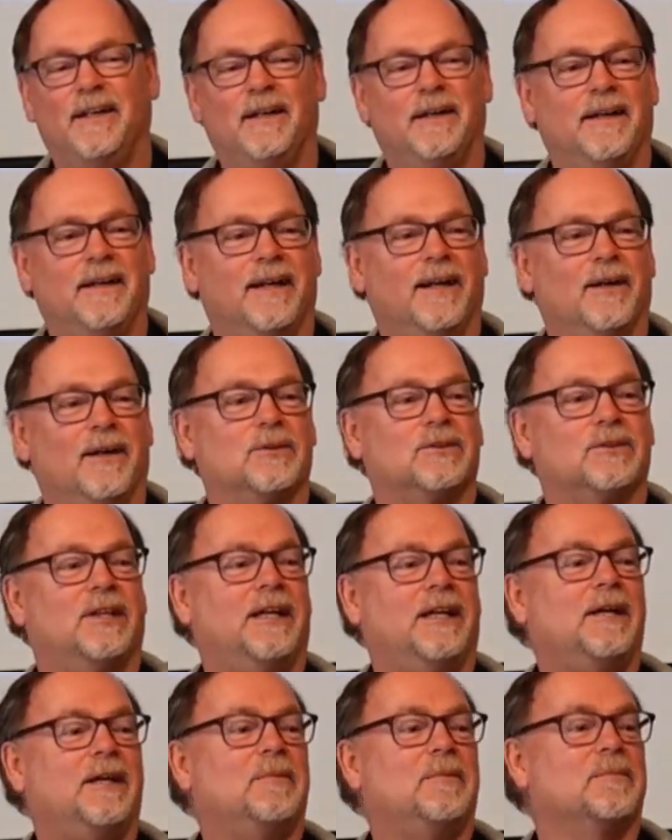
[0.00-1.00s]
It was
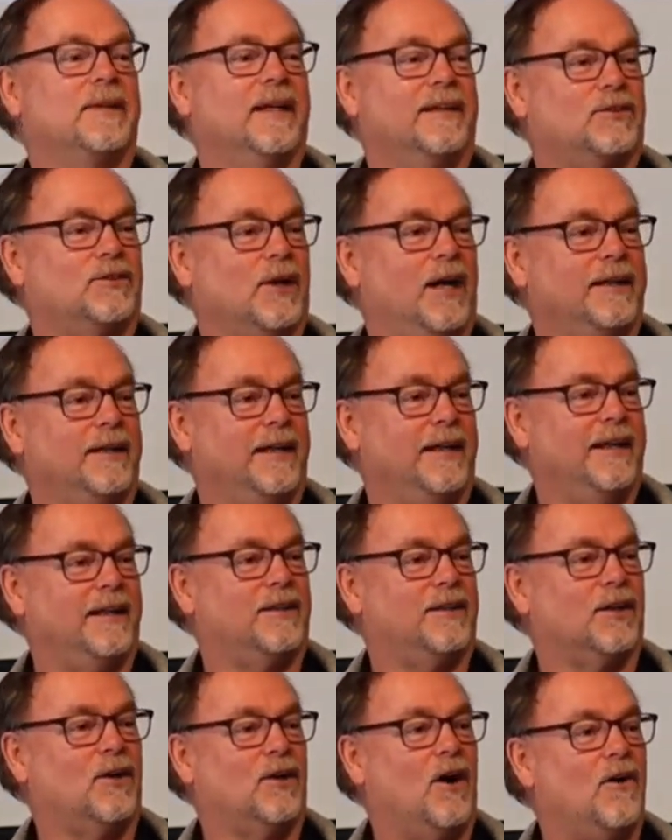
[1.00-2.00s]
him that tried to hit
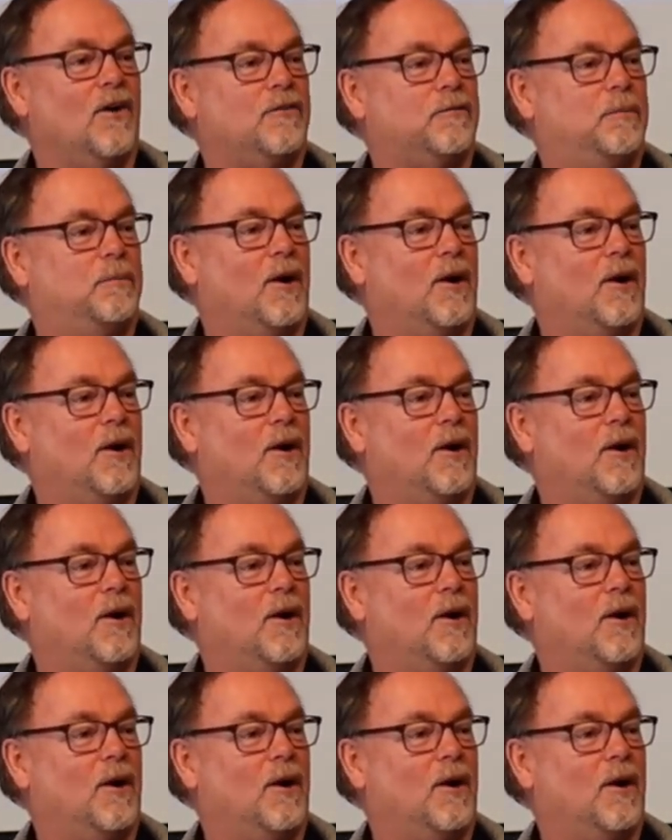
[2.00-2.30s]
the golf